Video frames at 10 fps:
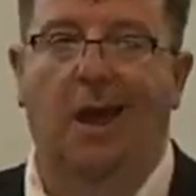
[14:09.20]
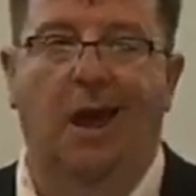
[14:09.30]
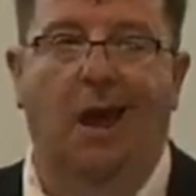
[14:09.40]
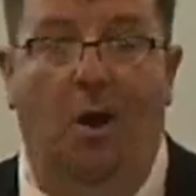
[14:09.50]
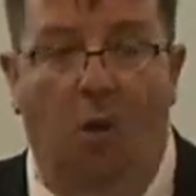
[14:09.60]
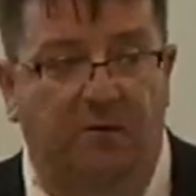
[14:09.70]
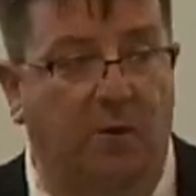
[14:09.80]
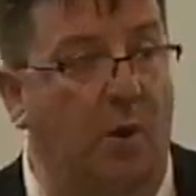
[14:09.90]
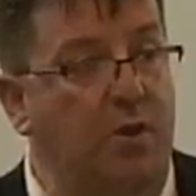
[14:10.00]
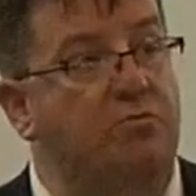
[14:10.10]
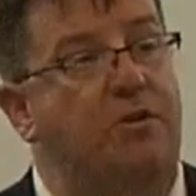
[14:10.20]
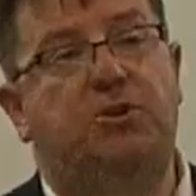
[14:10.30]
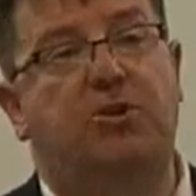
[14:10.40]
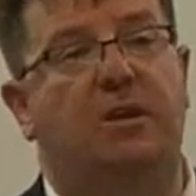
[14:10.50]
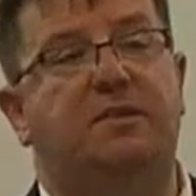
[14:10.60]
However, when you read
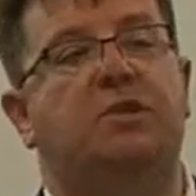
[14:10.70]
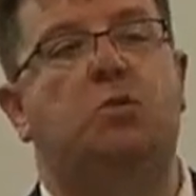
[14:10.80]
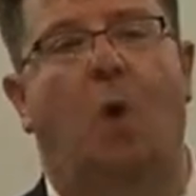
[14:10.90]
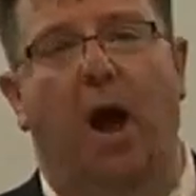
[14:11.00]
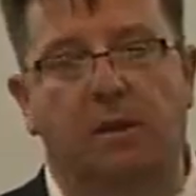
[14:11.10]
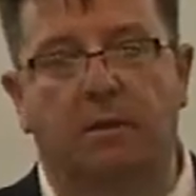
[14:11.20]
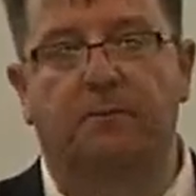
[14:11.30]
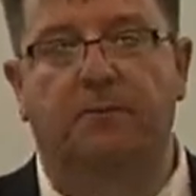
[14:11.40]
Genesis 1,